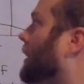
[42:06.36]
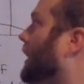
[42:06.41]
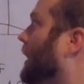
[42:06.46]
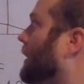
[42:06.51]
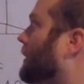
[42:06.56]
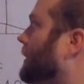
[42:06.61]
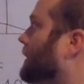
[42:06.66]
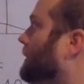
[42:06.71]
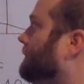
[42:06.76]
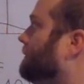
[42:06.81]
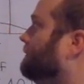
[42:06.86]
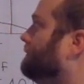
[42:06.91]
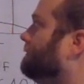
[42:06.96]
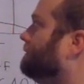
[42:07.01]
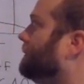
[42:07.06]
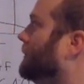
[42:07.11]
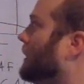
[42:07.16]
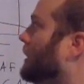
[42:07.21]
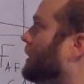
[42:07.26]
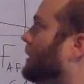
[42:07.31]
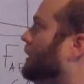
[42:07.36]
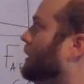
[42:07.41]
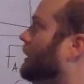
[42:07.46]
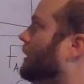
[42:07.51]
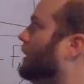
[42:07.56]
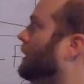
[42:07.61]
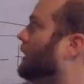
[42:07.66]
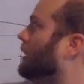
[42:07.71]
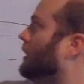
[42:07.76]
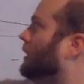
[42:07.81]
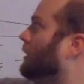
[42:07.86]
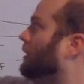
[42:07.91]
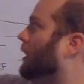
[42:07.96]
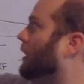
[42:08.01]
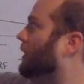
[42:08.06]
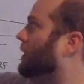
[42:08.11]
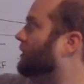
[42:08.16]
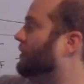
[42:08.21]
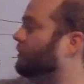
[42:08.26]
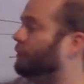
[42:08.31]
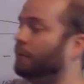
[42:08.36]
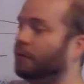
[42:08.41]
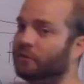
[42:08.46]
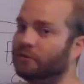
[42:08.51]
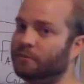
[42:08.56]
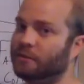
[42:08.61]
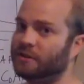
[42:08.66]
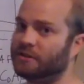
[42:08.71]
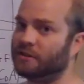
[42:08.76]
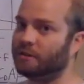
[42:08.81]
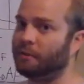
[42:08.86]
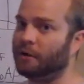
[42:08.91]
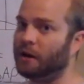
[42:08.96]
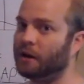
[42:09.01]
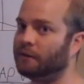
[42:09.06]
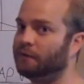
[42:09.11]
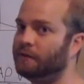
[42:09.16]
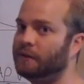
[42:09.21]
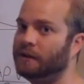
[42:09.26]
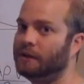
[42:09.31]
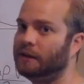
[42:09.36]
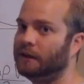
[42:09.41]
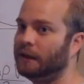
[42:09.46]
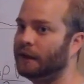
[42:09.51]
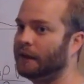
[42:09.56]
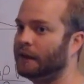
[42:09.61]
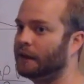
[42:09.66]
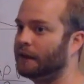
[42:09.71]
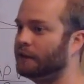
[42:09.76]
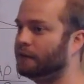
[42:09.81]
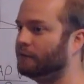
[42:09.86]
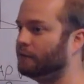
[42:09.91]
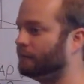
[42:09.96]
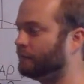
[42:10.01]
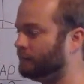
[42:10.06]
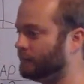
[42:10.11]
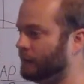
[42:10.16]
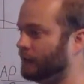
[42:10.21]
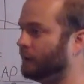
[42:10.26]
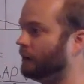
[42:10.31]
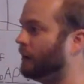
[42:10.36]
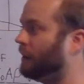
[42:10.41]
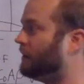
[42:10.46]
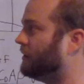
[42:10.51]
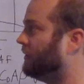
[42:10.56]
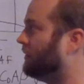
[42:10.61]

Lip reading: Alley. Now this is supposed to be a topography and, not to